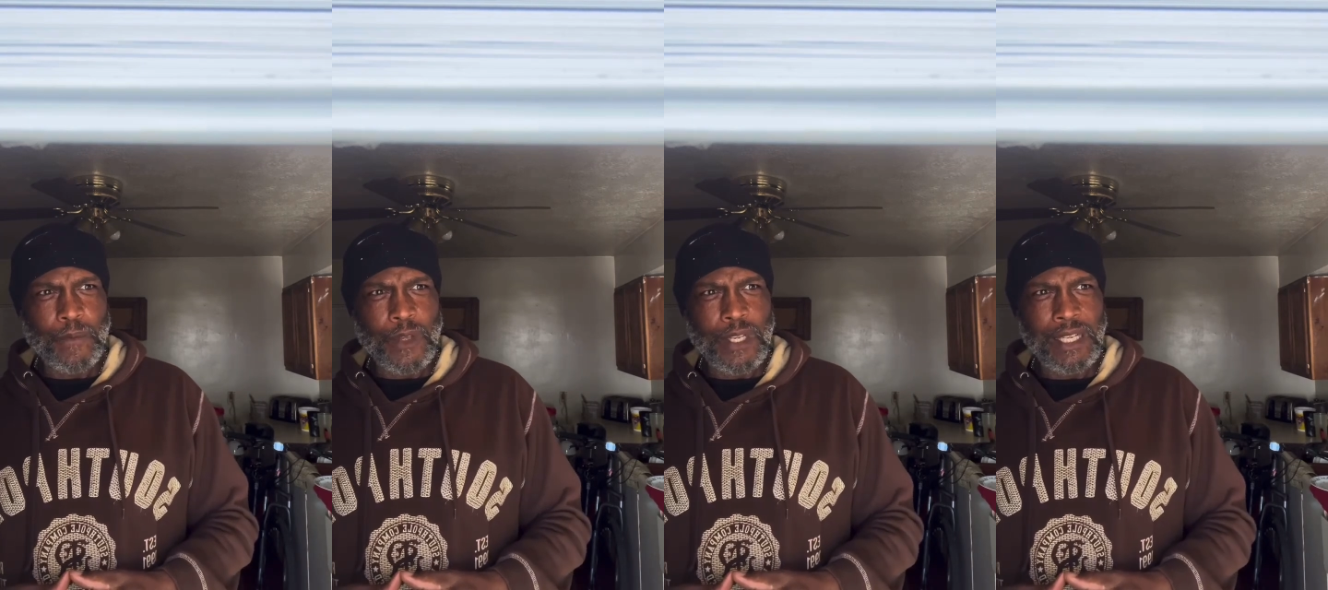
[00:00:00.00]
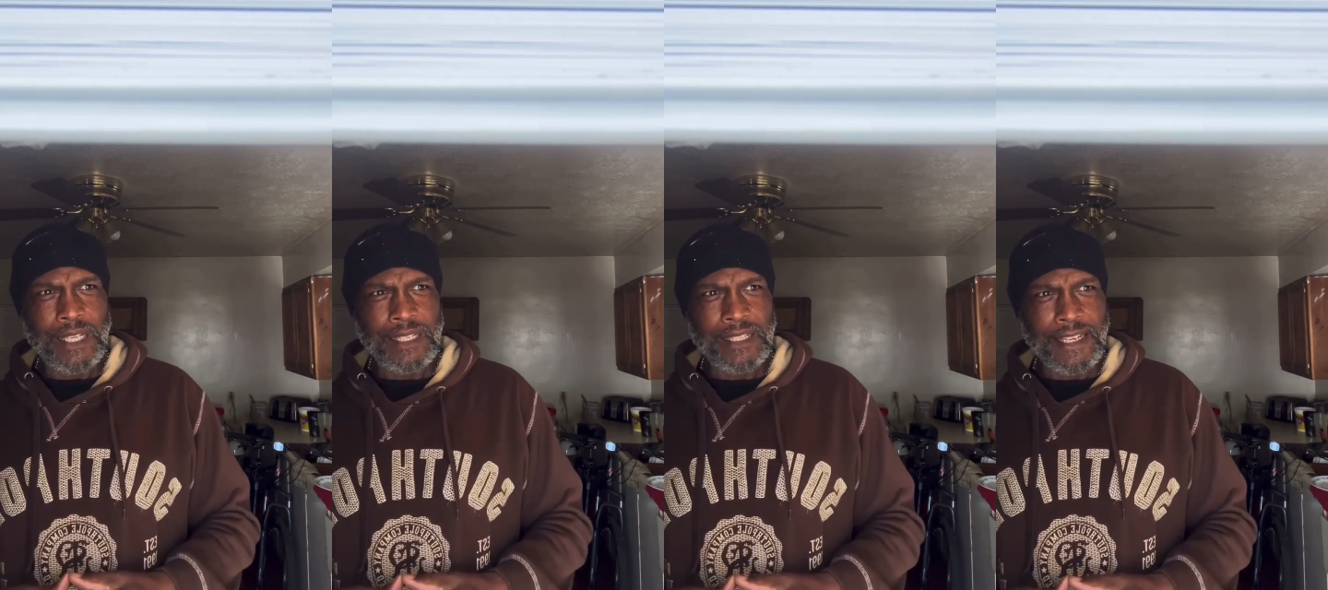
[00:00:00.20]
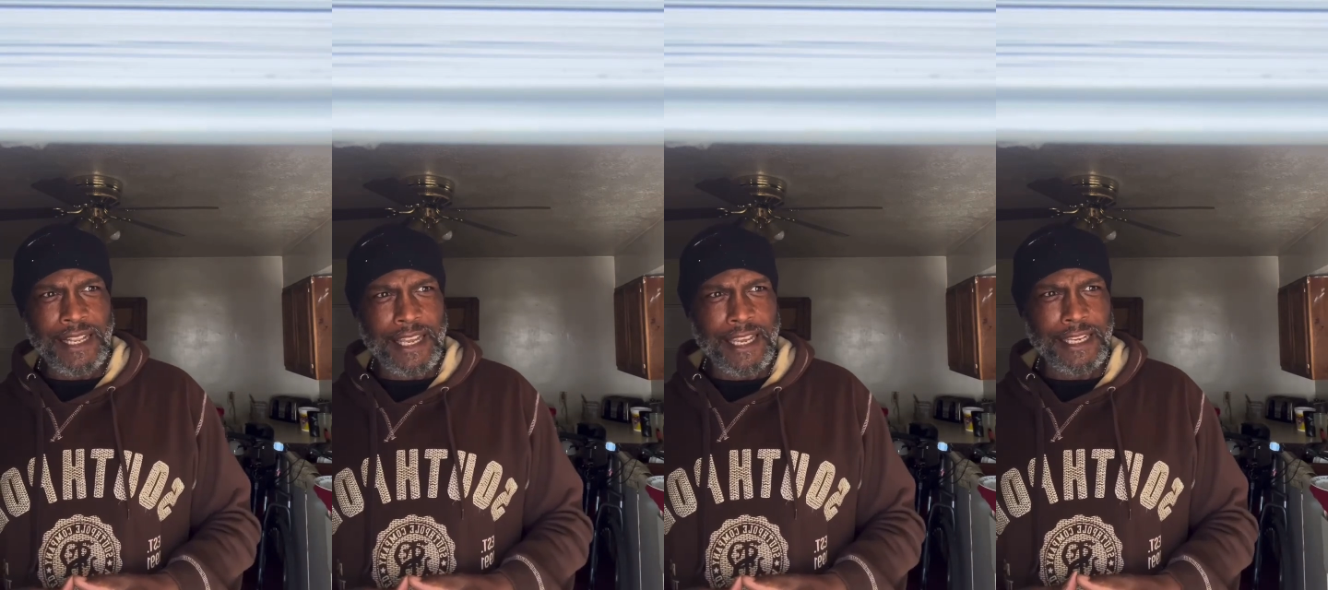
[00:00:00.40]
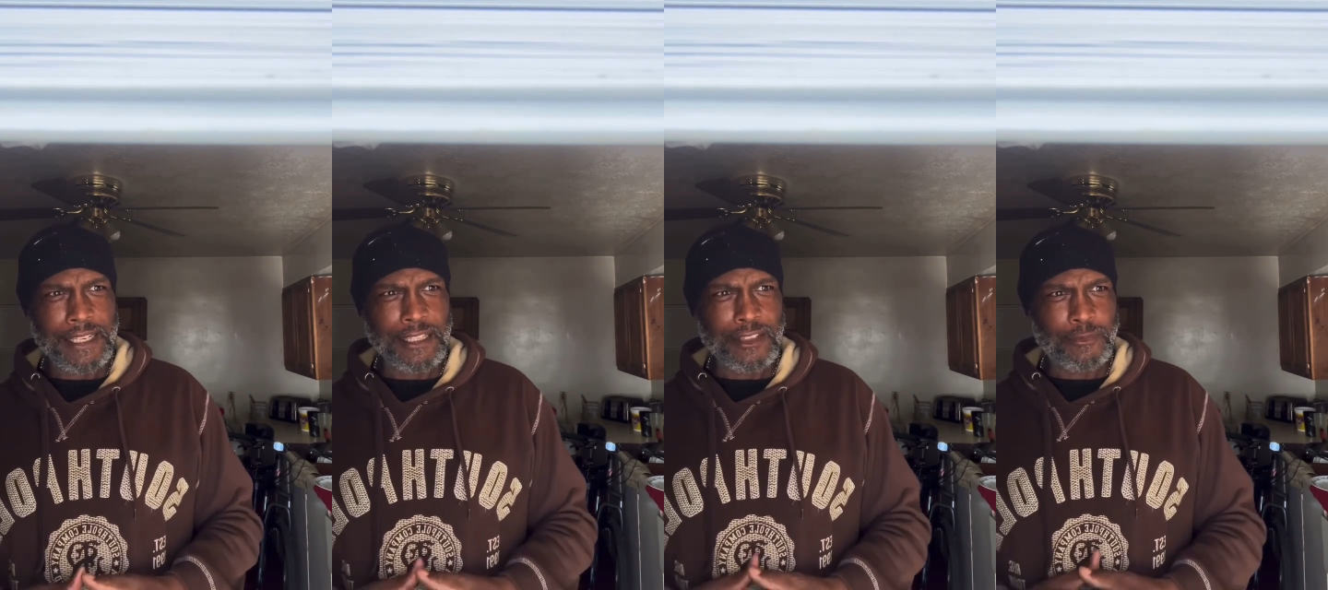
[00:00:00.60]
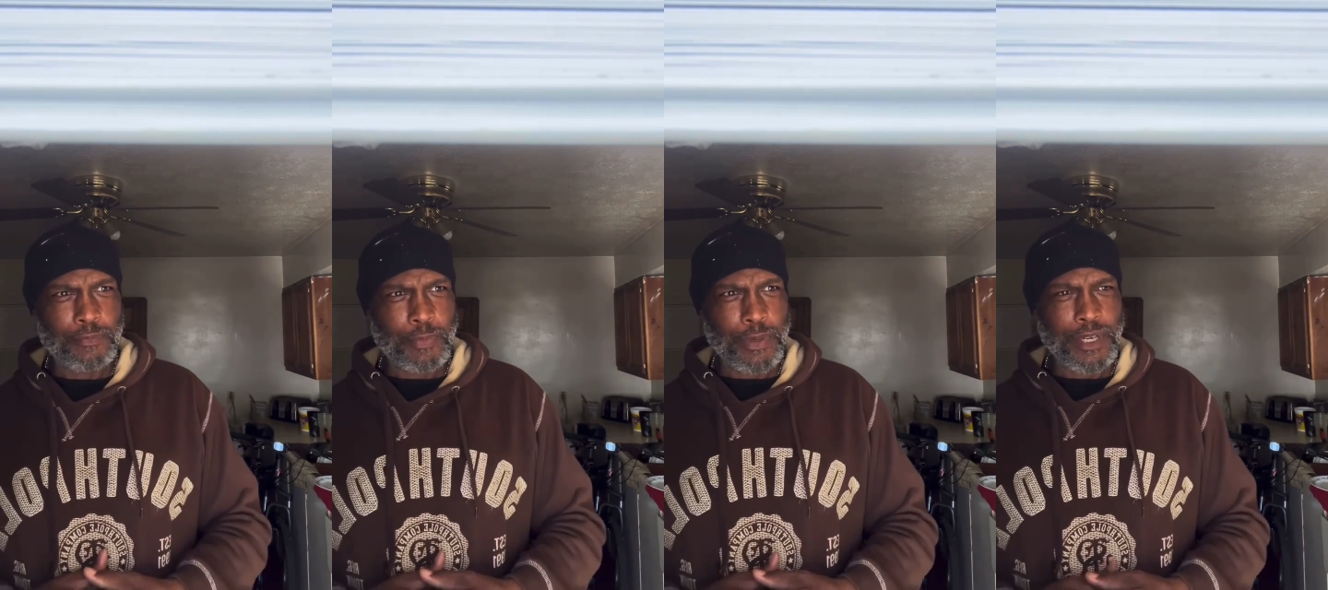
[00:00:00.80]
land
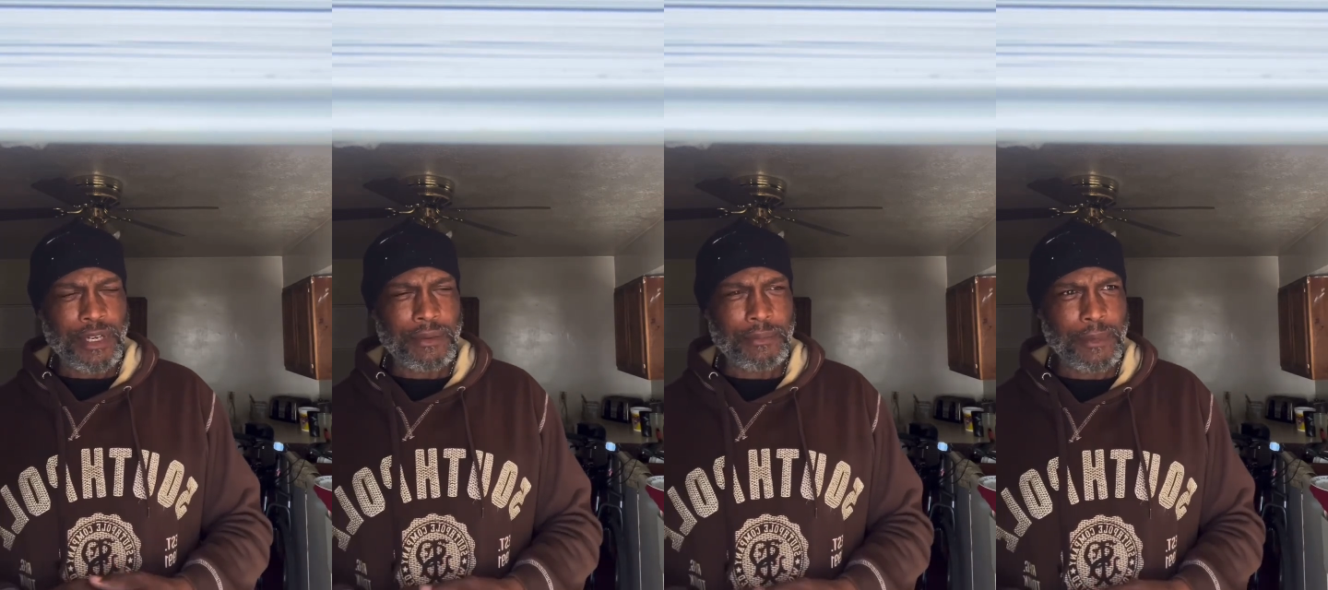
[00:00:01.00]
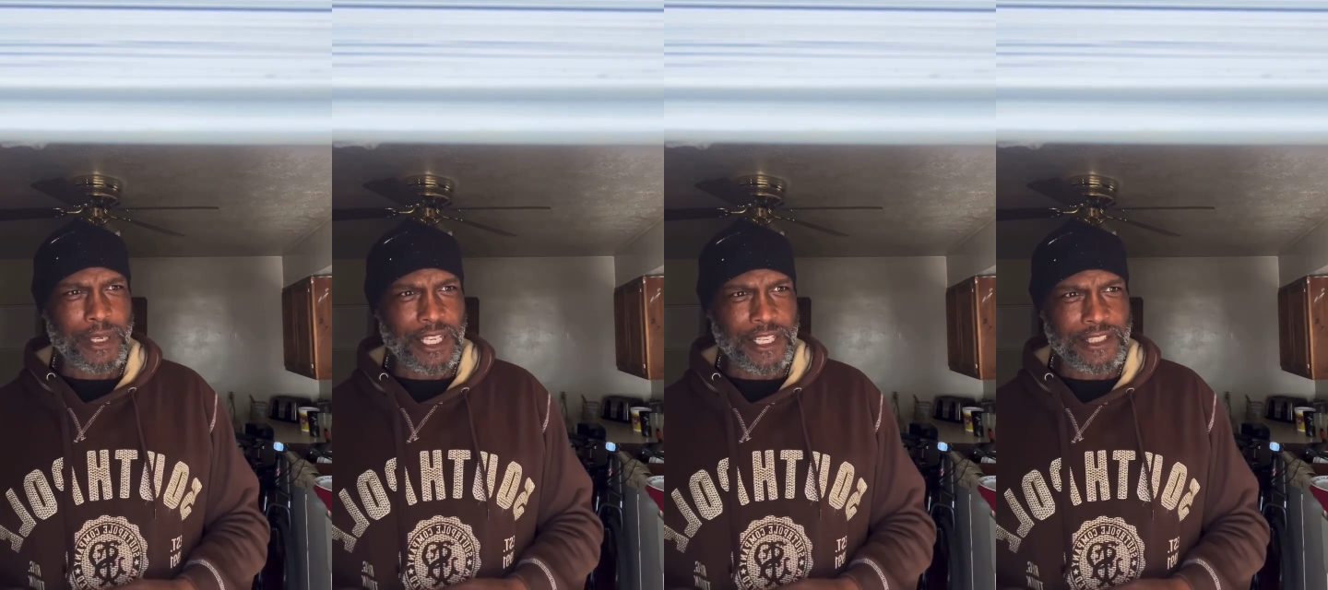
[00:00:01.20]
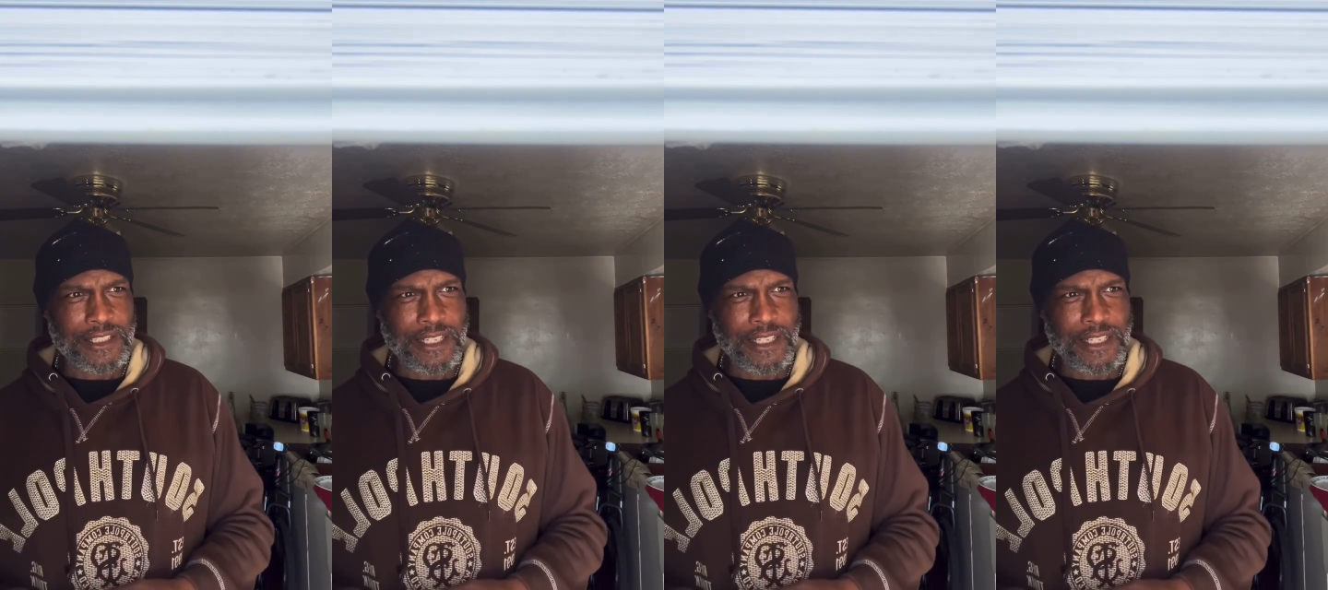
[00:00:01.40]
of pyramids